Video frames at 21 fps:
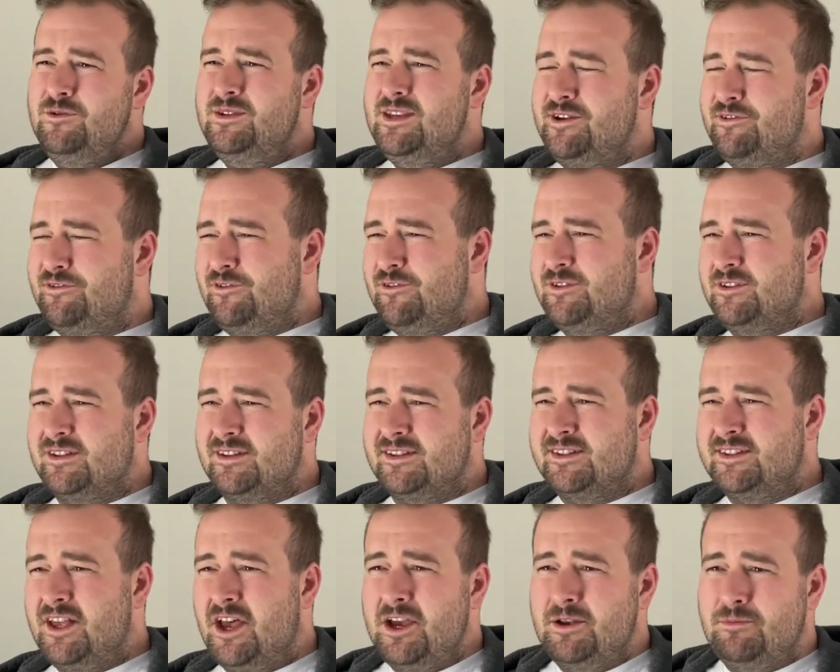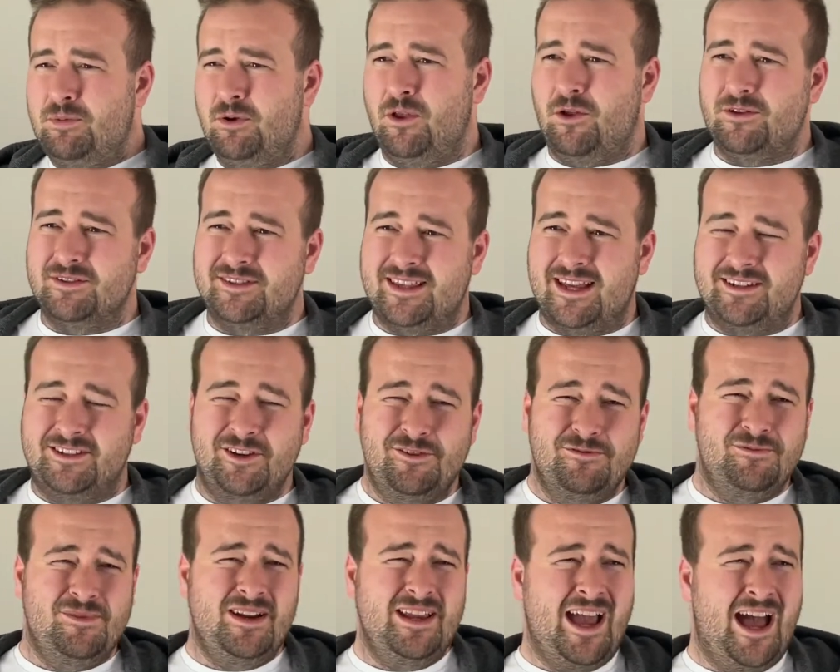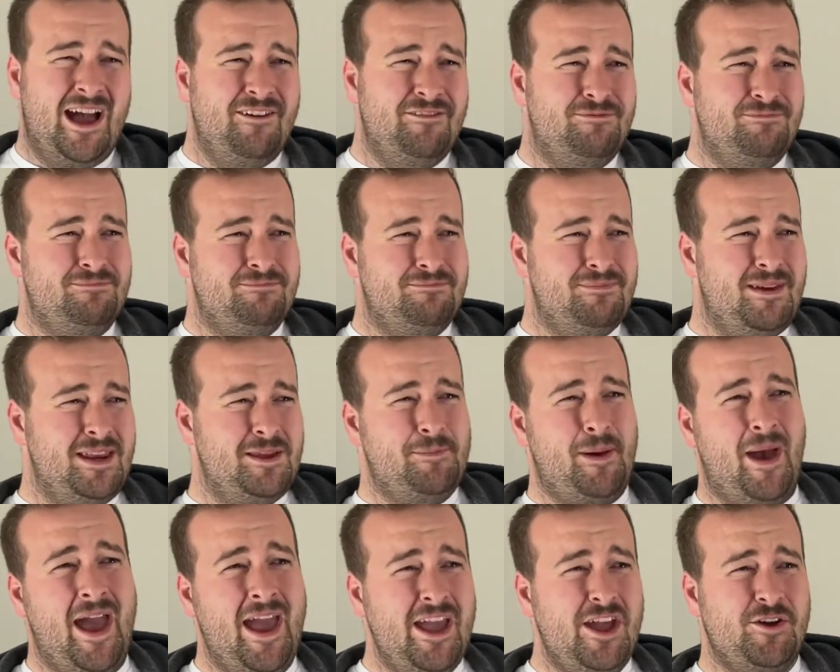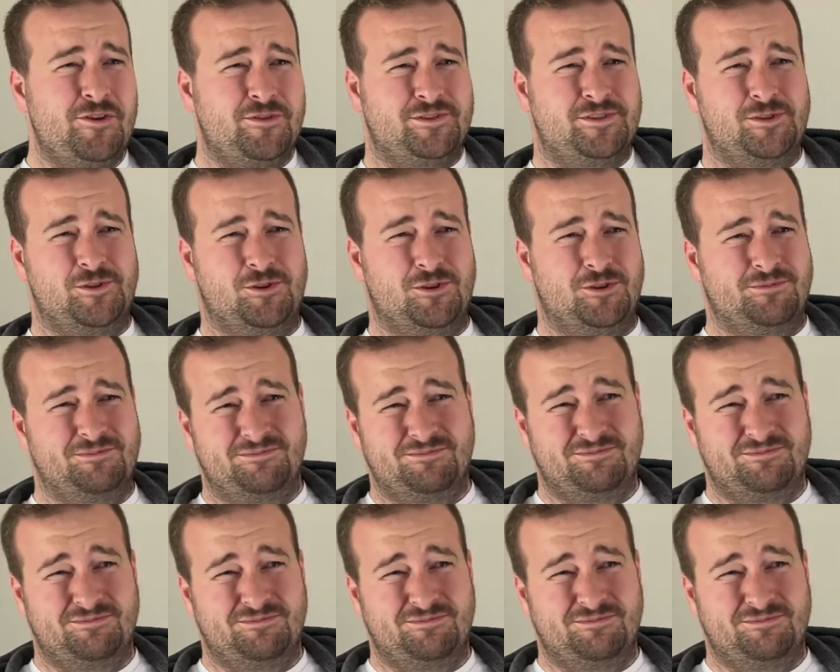different side plots that don't really have many payoffs or